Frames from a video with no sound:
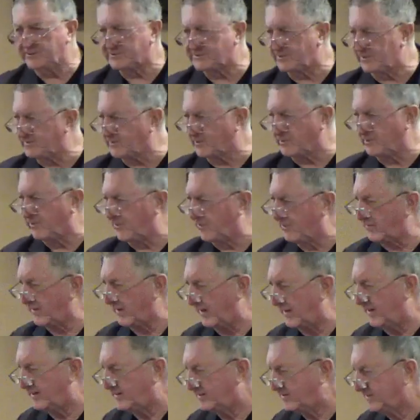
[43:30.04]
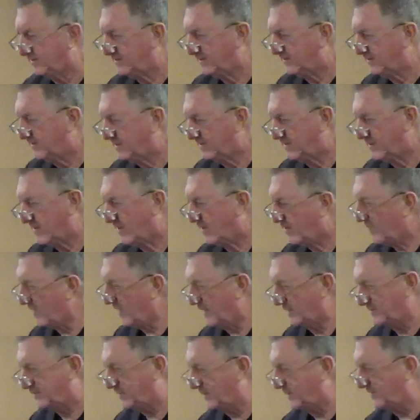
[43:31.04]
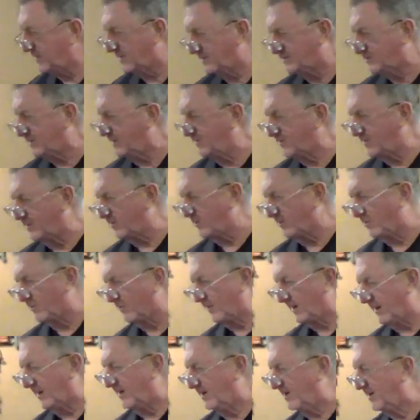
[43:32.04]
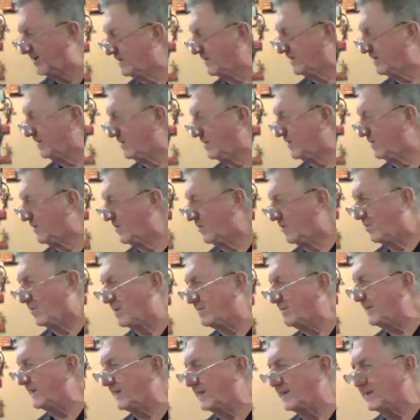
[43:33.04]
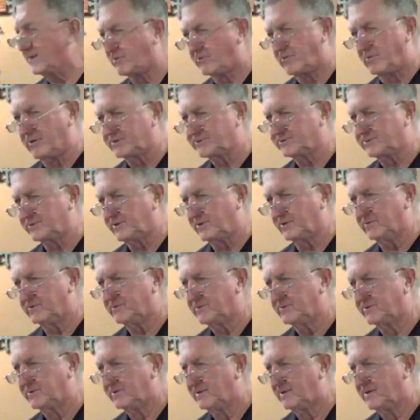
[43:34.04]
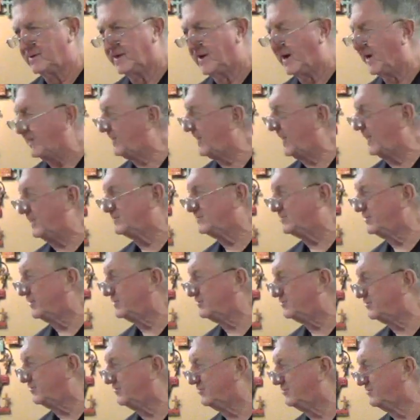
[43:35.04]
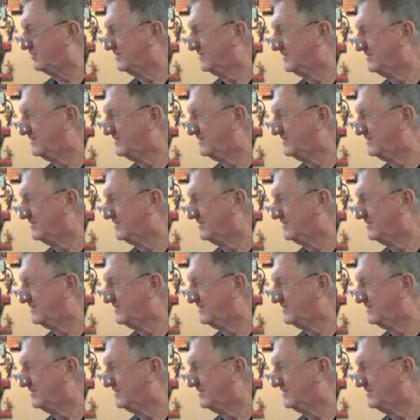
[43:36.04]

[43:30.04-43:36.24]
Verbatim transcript: I see the glory. When I see you, I see the glory. What am I getting across to you? I can't judge you.